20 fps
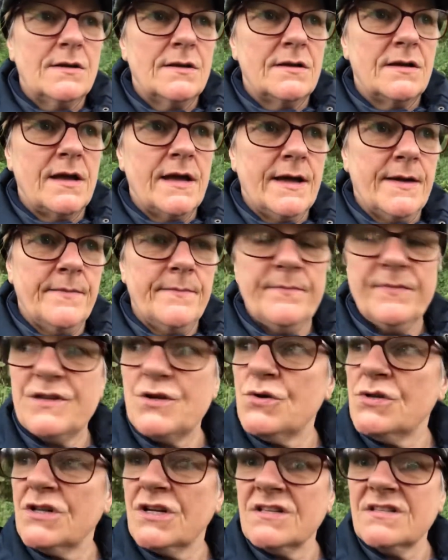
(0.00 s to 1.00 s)

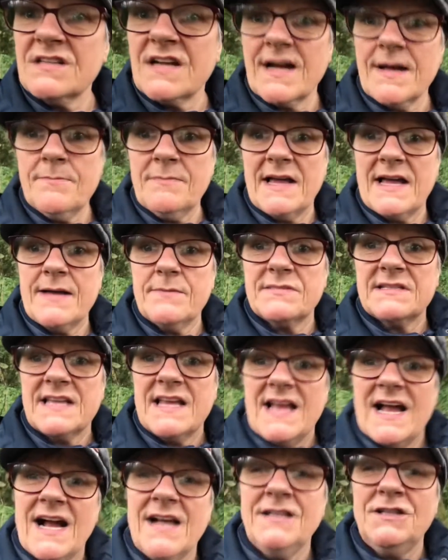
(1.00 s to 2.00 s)
do it on time lapse,
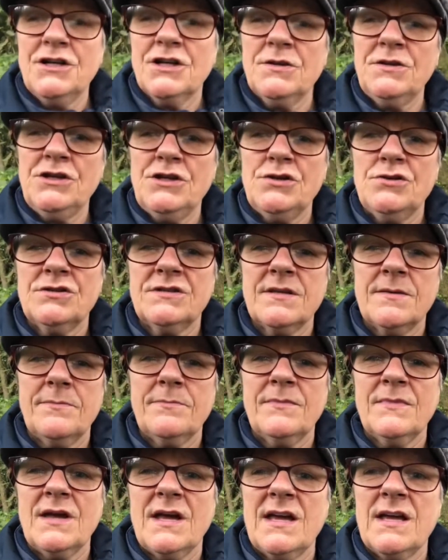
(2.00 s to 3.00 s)
and you can use
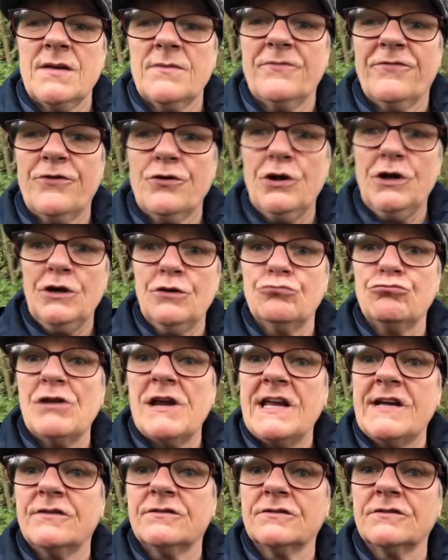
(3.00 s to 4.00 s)
them for your
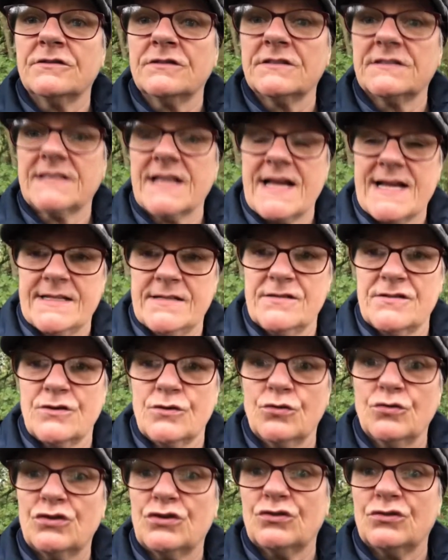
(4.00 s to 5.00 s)
reels and
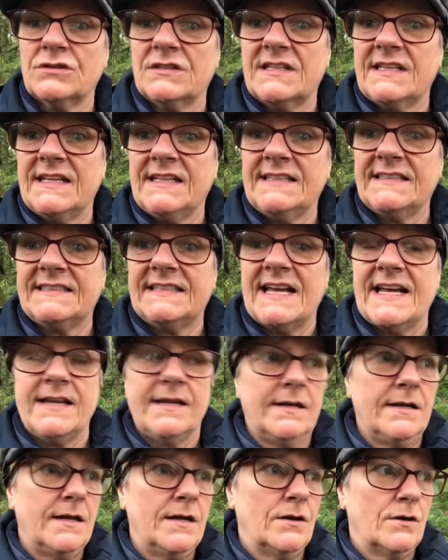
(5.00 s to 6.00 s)
all sorts of things
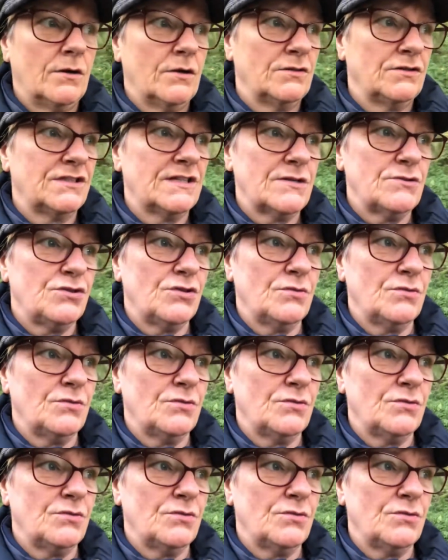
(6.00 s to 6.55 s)
then, you know, on social